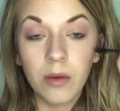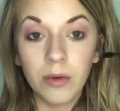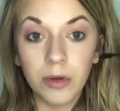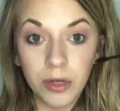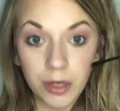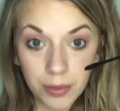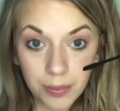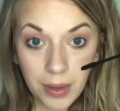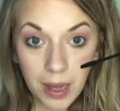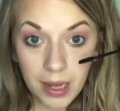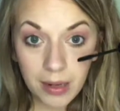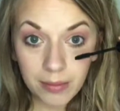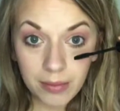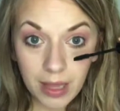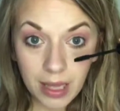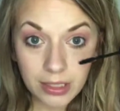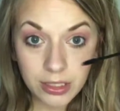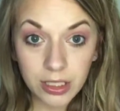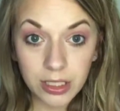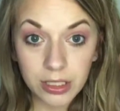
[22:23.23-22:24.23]
your bottom
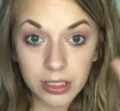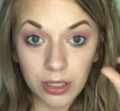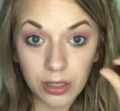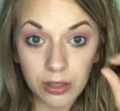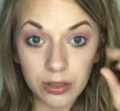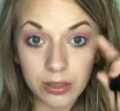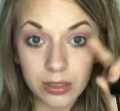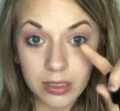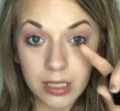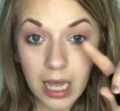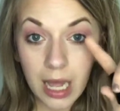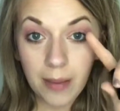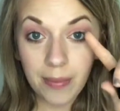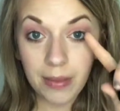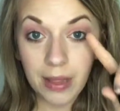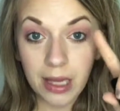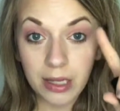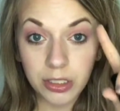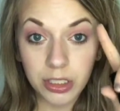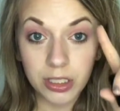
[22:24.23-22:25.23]
lashes, your top
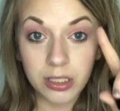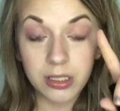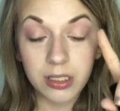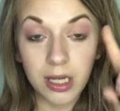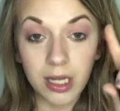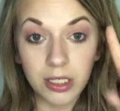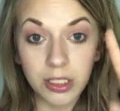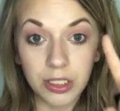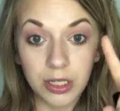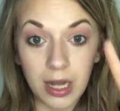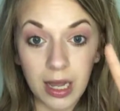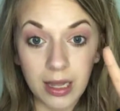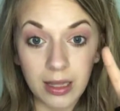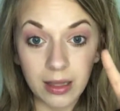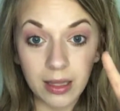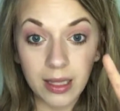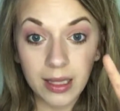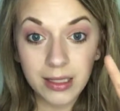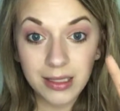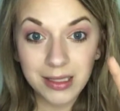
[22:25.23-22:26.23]
lashes touch your
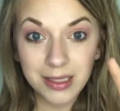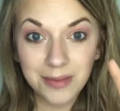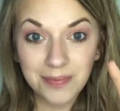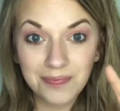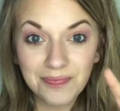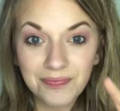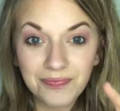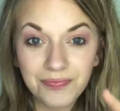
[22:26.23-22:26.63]
eyelids.